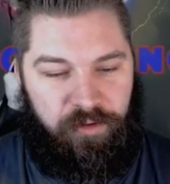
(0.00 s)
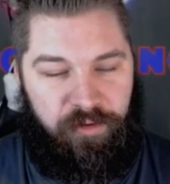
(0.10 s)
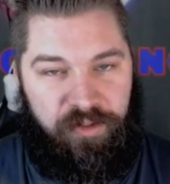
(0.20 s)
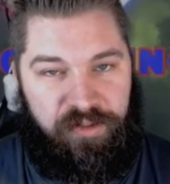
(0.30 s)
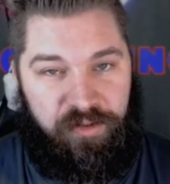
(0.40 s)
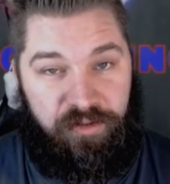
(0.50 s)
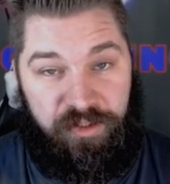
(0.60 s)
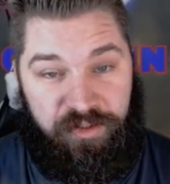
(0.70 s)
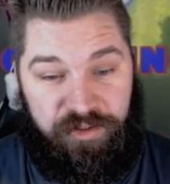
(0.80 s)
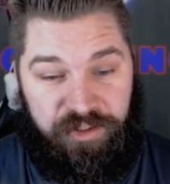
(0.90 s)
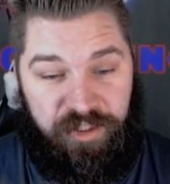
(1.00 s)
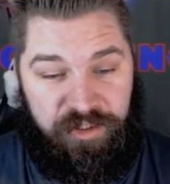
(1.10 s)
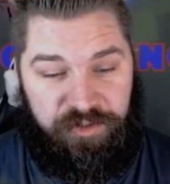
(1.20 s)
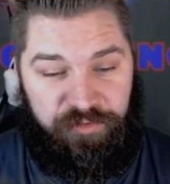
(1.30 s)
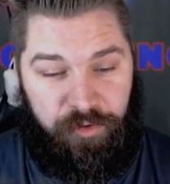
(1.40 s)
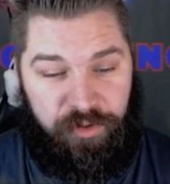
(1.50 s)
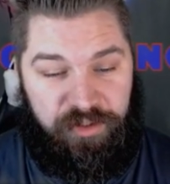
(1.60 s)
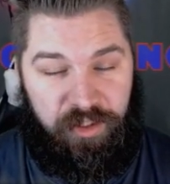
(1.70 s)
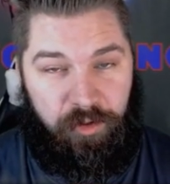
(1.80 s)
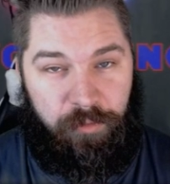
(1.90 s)
This doesn't change for the
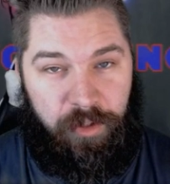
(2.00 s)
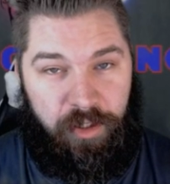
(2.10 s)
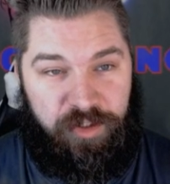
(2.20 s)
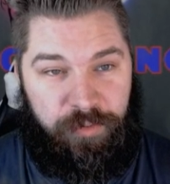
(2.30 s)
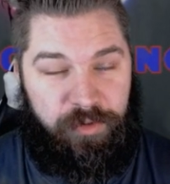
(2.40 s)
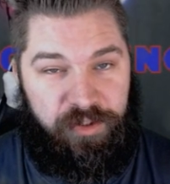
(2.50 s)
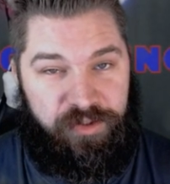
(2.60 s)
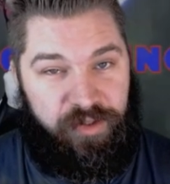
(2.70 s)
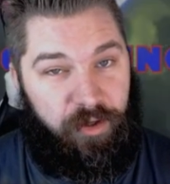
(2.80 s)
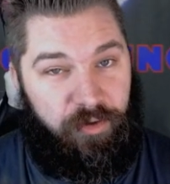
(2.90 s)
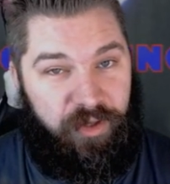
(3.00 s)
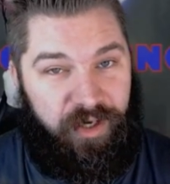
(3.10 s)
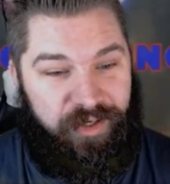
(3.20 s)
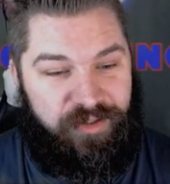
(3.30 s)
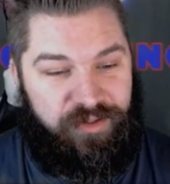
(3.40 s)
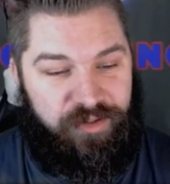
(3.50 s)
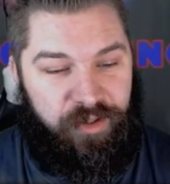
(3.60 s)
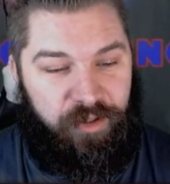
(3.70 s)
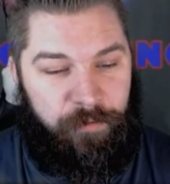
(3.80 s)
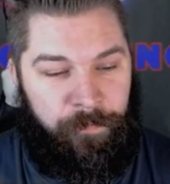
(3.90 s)
yellow mods because they are the highest
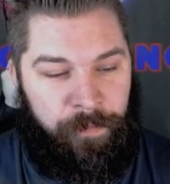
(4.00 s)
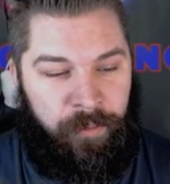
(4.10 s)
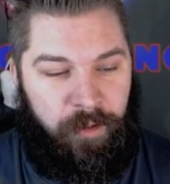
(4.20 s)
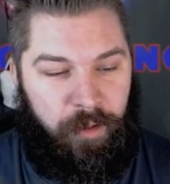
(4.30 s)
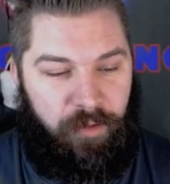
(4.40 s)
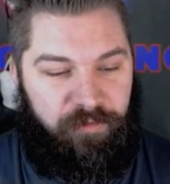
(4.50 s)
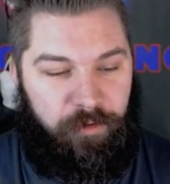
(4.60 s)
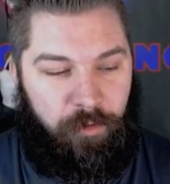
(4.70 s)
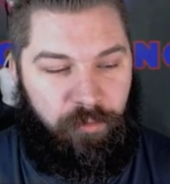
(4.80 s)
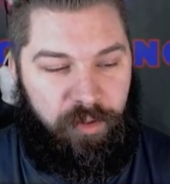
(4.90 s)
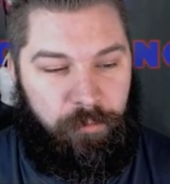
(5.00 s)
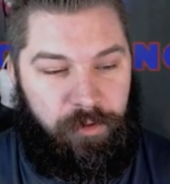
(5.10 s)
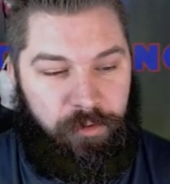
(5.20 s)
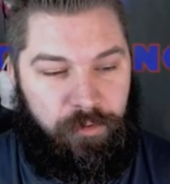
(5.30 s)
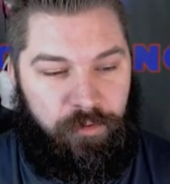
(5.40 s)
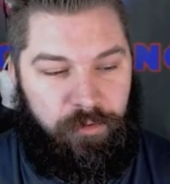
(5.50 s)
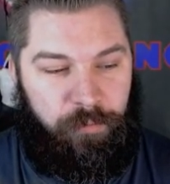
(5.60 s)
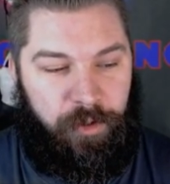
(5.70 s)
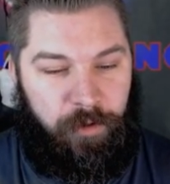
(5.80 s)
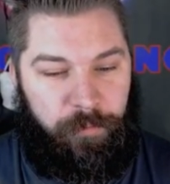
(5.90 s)
tier. However, all my blue,
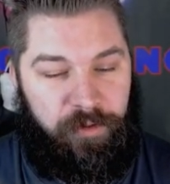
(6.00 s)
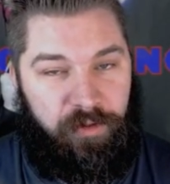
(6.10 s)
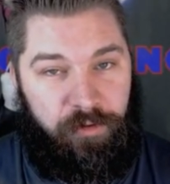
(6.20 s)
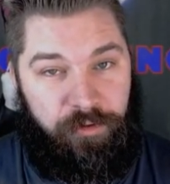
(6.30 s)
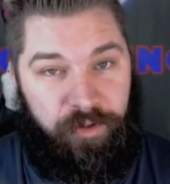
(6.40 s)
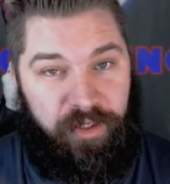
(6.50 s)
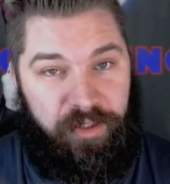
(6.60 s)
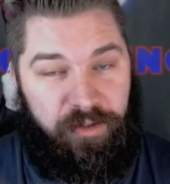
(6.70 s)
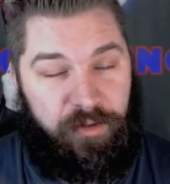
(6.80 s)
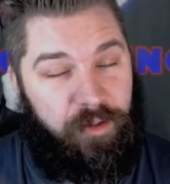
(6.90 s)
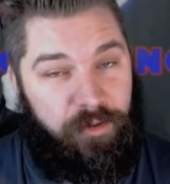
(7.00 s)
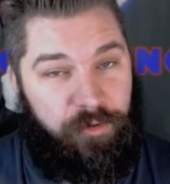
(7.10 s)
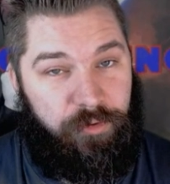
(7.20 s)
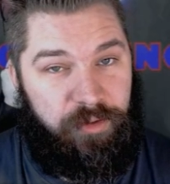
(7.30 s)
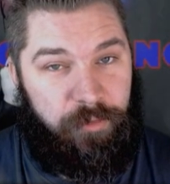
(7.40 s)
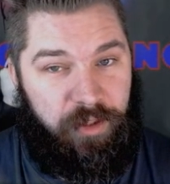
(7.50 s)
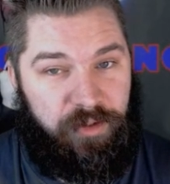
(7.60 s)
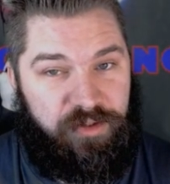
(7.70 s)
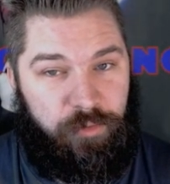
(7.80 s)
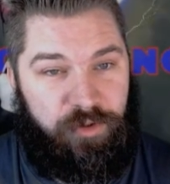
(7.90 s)
purple, grey and green
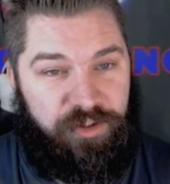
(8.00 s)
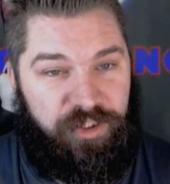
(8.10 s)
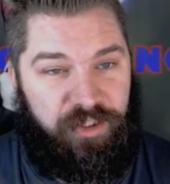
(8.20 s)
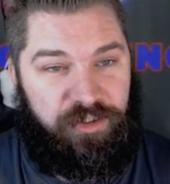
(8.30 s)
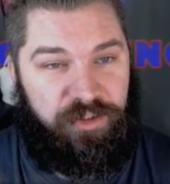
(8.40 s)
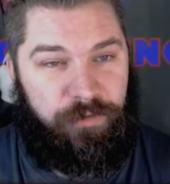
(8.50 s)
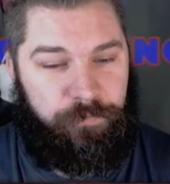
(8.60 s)
mods will change.